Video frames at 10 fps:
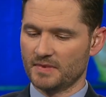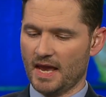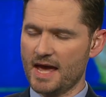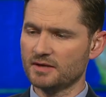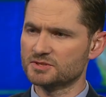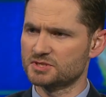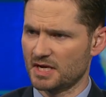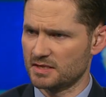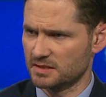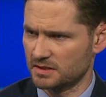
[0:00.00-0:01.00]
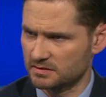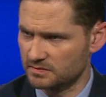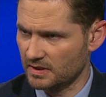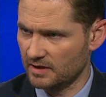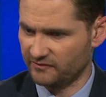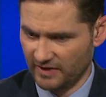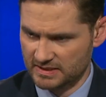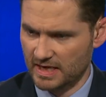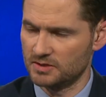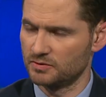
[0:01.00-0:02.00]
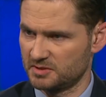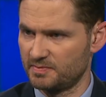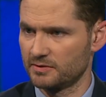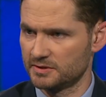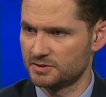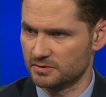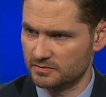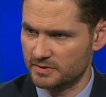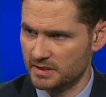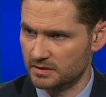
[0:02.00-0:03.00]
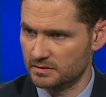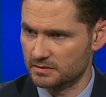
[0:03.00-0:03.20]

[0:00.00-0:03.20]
does gender affect how you experience your career?